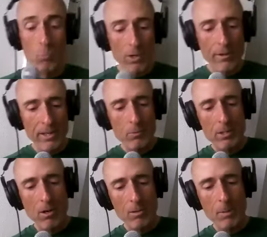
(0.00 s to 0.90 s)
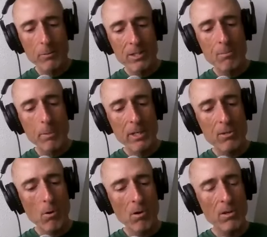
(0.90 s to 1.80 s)
uh, one of the things we talk about with these
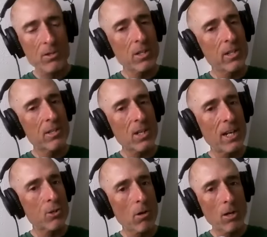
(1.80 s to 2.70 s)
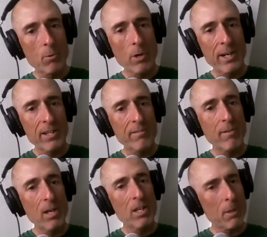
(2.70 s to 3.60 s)
benchmarks is as you're upgrading,
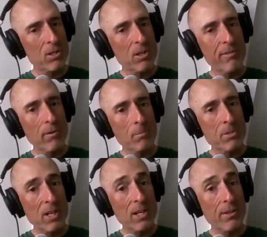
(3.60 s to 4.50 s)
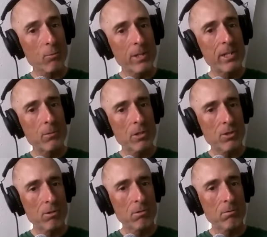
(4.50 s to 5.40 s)
especially from, say, a three to a
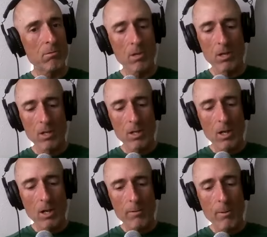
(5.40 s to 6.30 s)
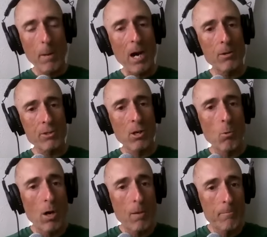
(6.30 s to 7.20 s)
two, the miles
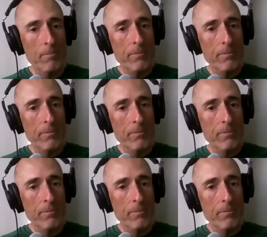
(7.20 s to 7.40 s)
go up.